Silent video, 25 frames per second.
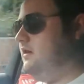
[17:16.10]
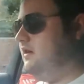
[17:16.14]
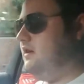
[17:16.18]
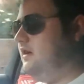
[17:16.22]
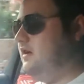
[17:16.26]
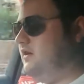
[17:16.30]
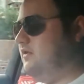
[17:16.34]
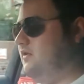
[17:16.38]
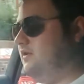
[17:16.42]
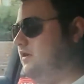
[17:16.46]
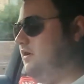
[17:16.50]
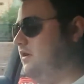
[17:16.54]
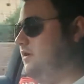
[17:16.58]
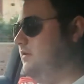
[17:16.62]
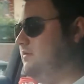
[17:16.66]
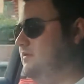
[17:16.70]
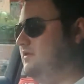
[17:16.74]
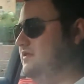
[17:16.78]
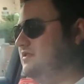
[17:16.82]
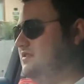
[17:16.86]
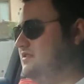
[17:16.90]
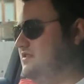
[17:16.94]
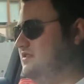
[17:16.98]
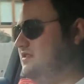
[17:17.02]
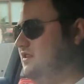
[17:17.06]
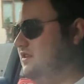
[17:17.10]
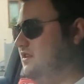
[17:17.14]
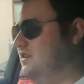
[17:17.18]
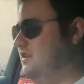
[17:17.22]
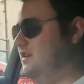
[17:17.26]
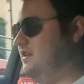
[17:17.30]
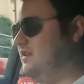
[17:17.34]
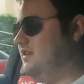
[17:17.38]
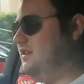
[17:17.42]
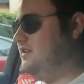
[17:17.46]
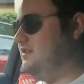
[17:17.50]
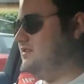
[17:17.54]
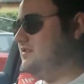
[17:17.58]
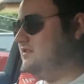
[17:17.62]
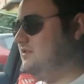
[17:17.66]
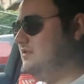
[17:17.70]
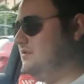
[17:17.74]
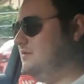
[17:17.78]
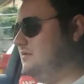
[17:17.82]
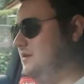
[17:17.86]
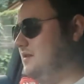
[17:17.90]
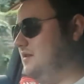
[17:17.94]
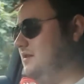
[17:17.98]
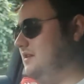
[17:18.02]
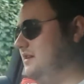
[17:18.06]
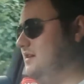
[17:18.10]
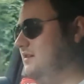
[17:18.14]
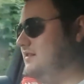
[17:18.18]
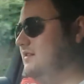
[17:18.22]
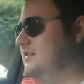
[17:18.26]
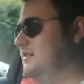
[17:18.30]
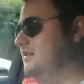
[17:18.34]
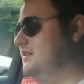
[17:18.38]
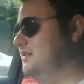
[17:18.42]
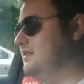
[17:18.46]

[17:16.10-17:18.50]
Oh, I hope this is not like this all the way down.